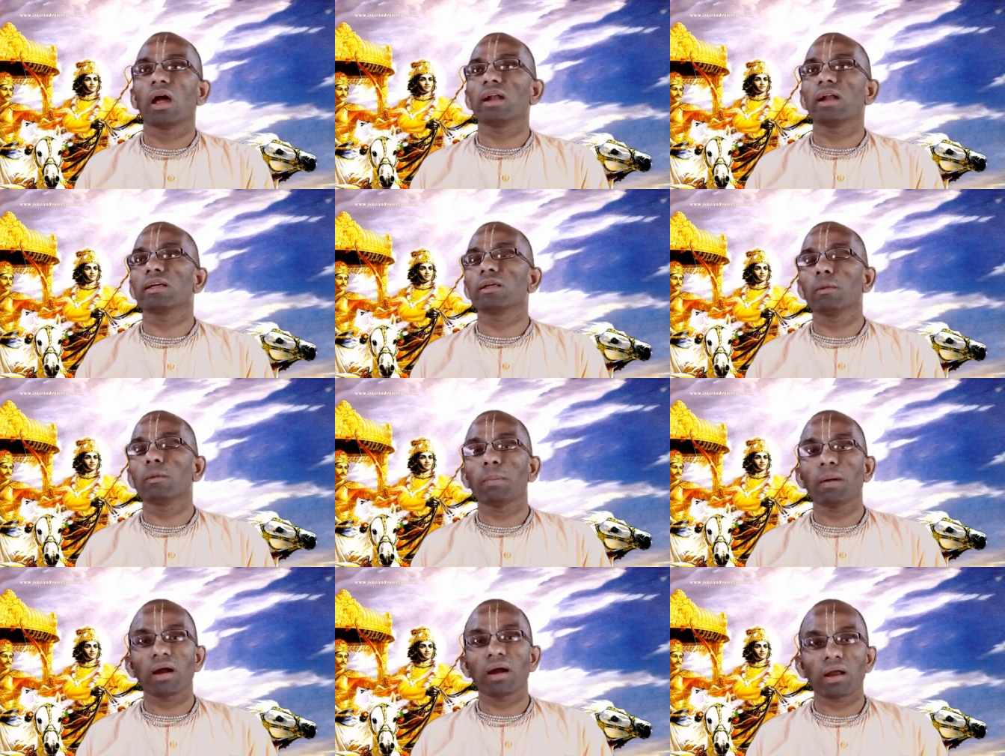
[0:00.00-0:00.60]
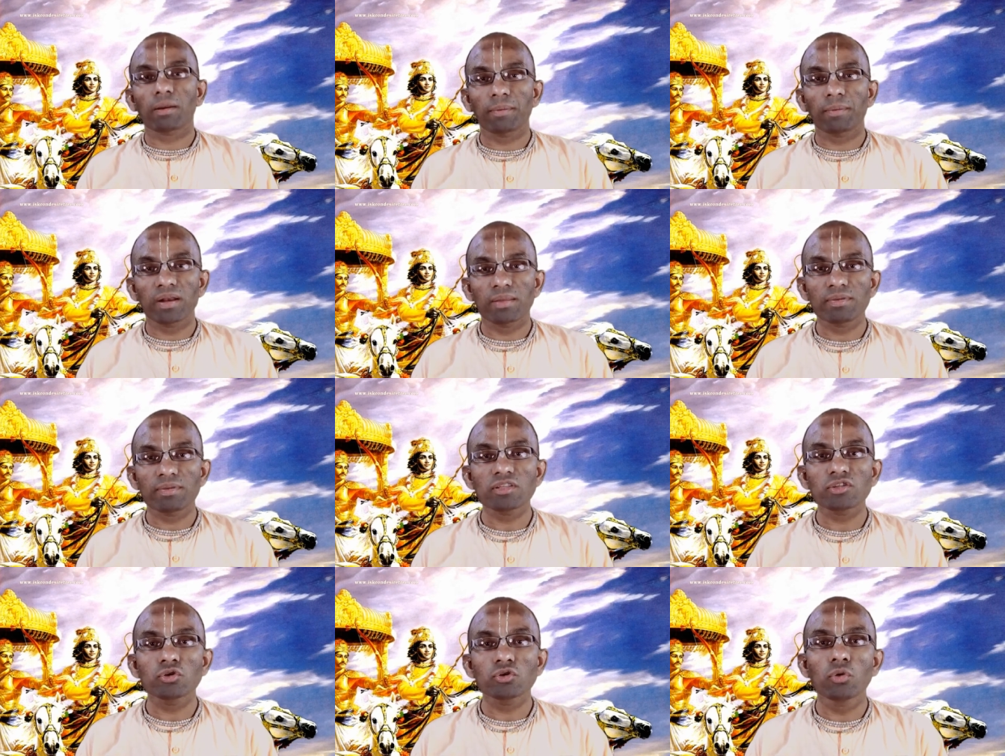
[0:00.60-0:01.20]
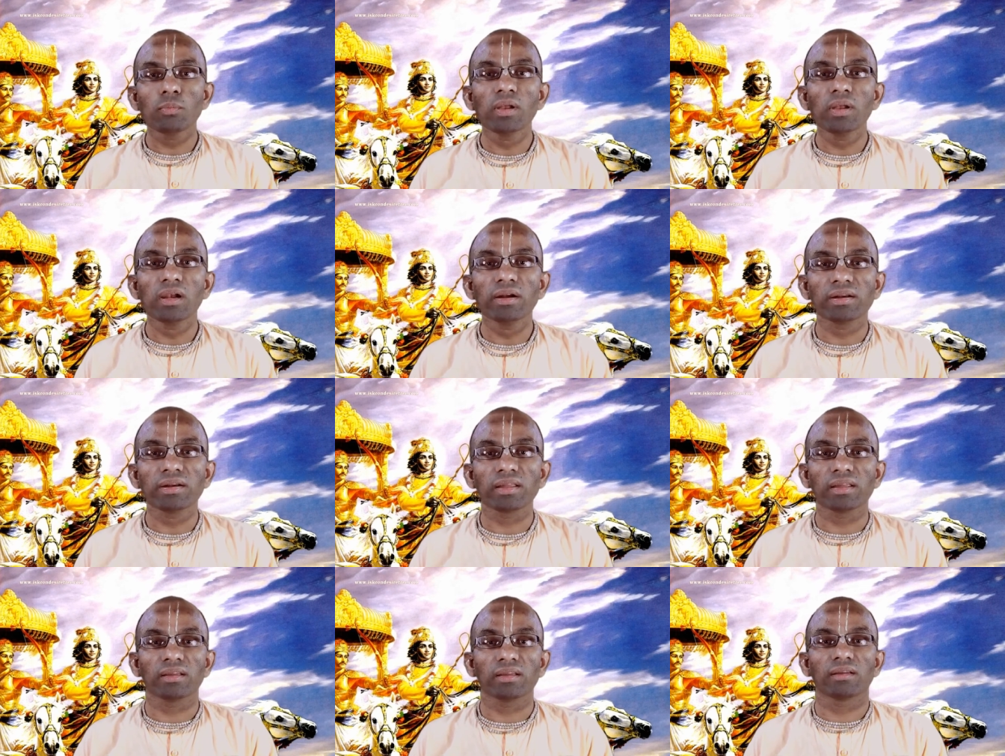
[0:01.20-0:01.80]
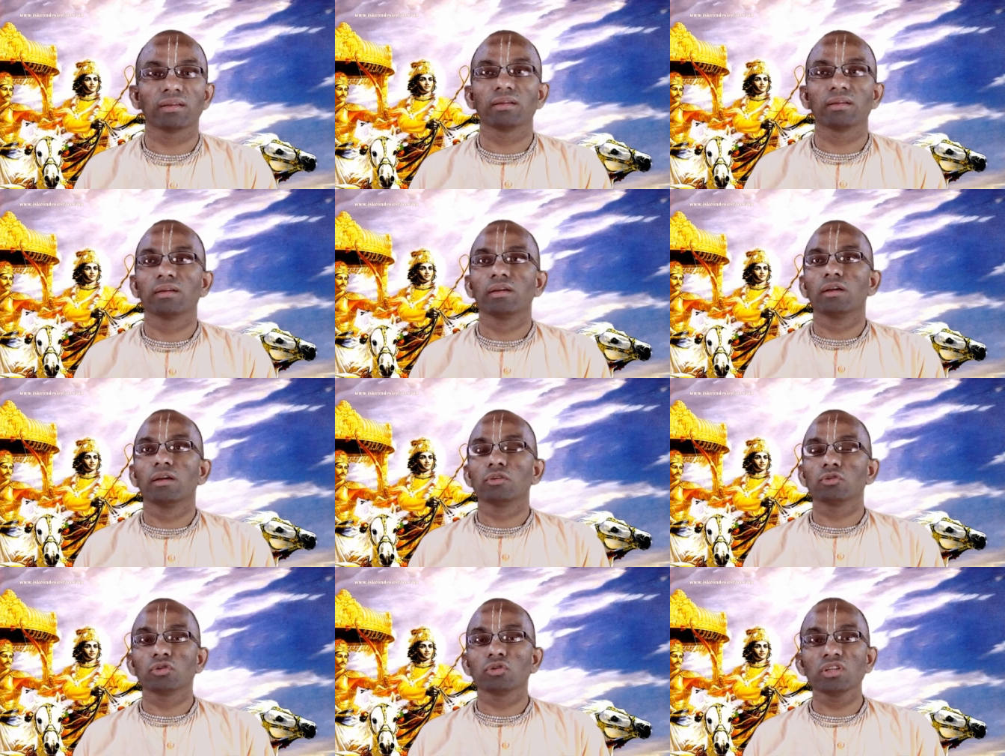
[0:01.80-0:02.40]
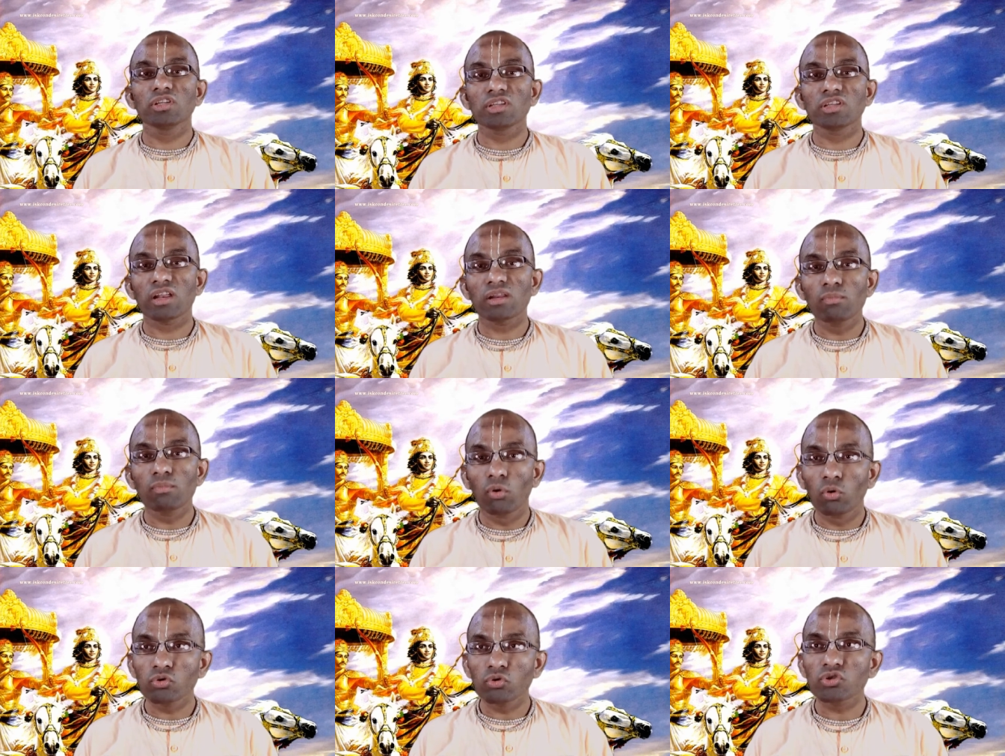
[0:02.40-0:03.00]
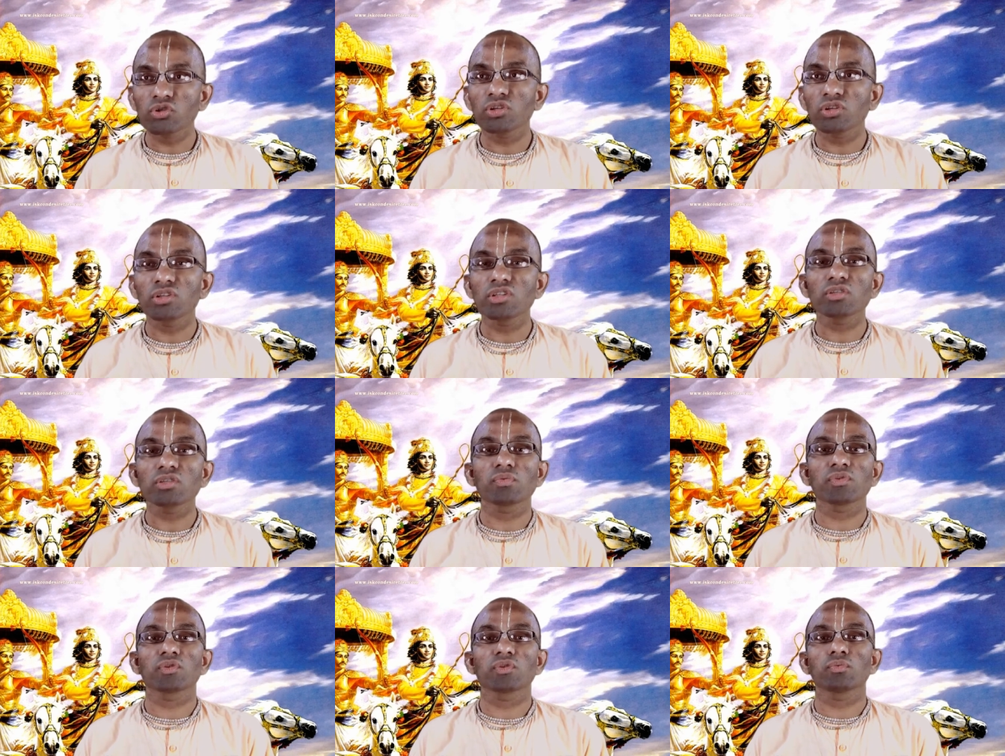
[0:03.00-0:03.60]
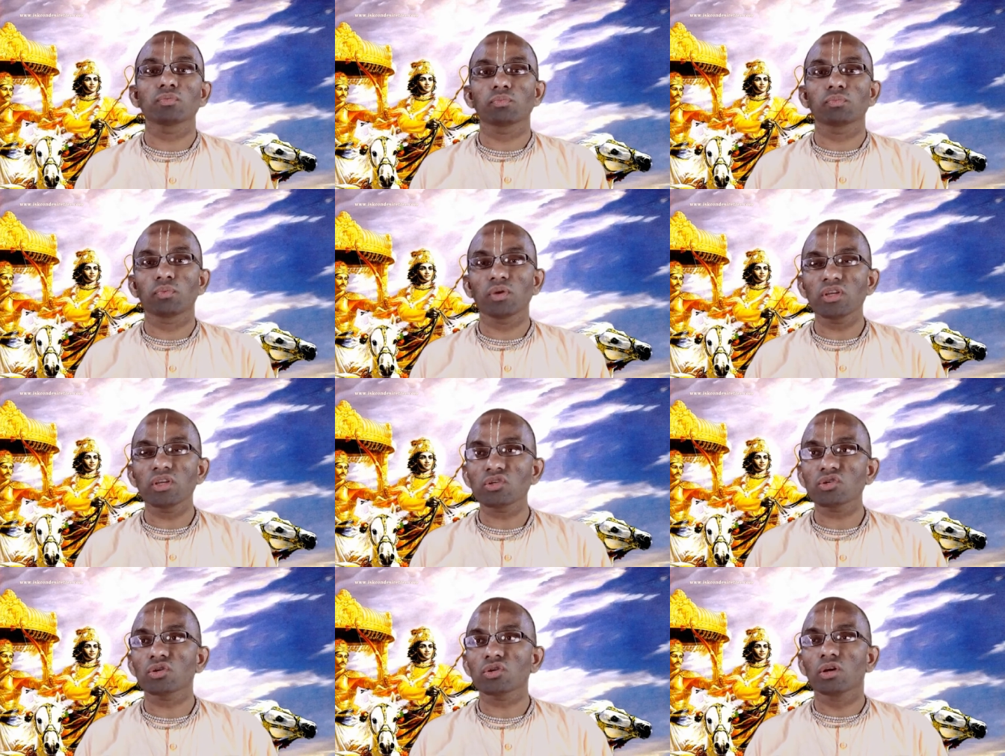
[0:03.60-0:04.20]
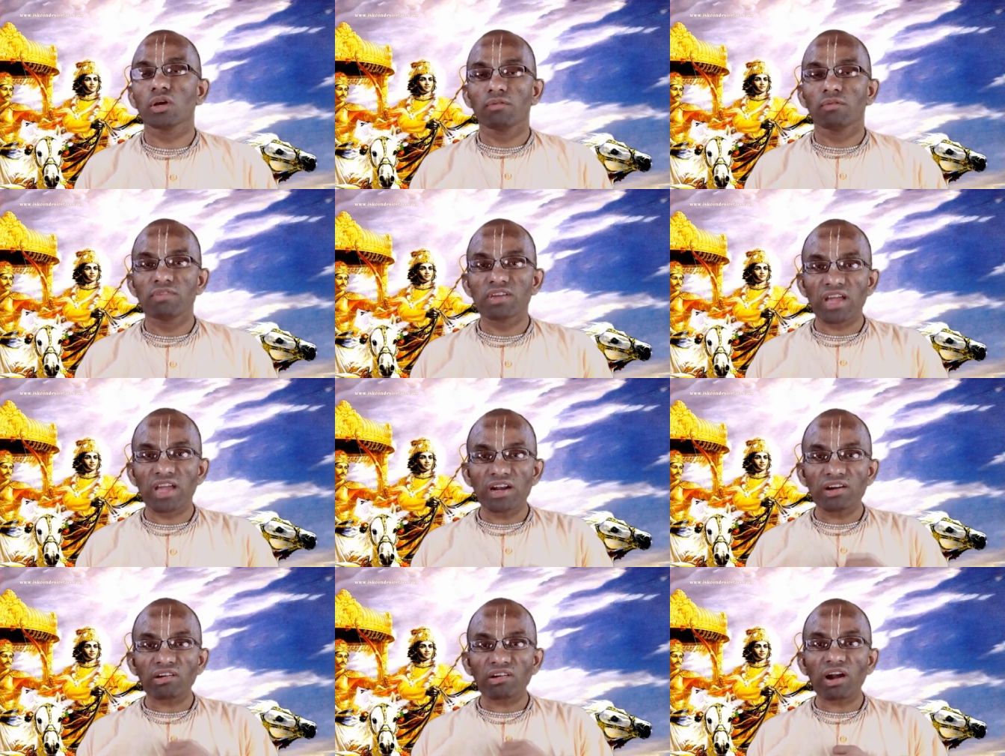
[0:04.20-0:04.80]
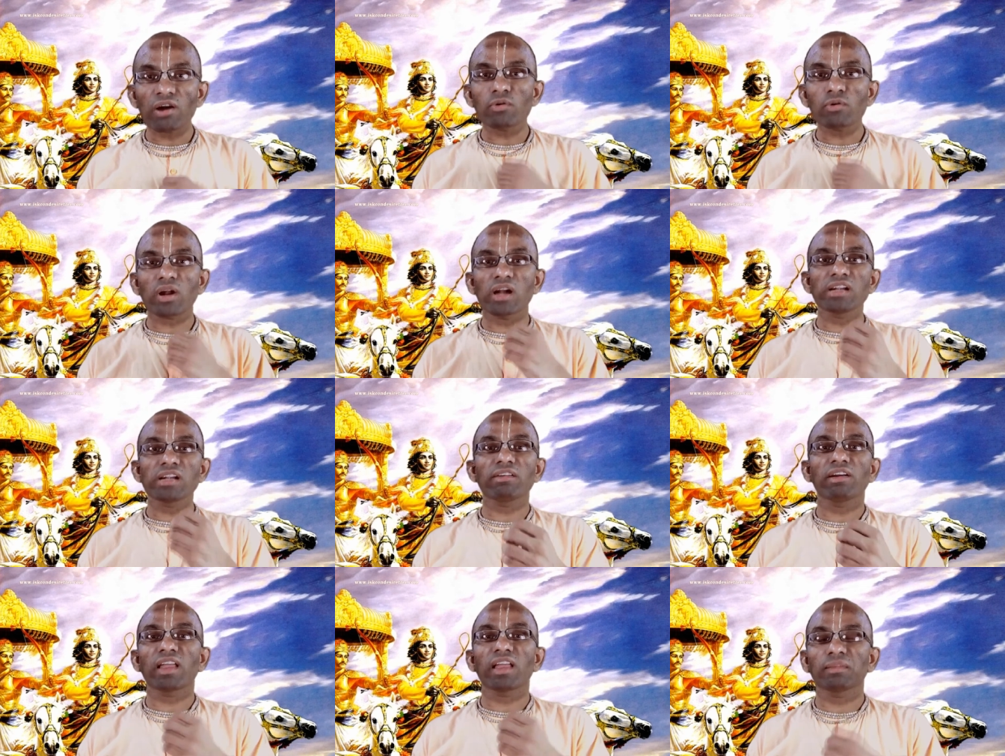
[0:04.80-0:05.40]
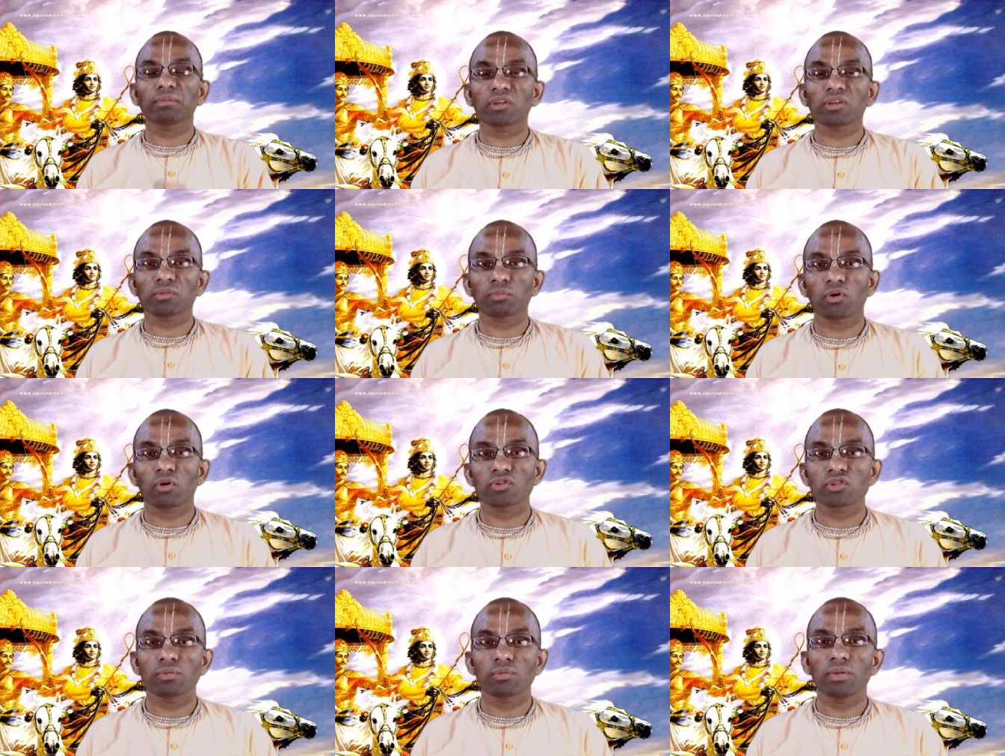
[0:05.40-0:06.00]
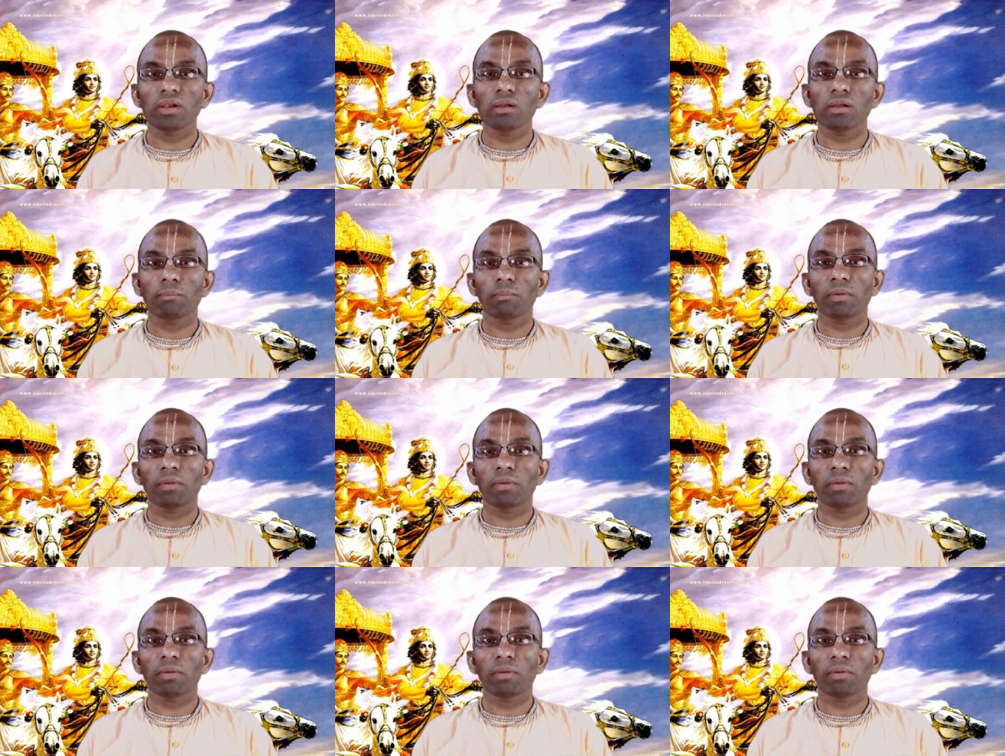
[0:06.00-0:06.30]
And Kripa Karpanye means humility. So these are emotions which, which we can try to cultivate as much as possible.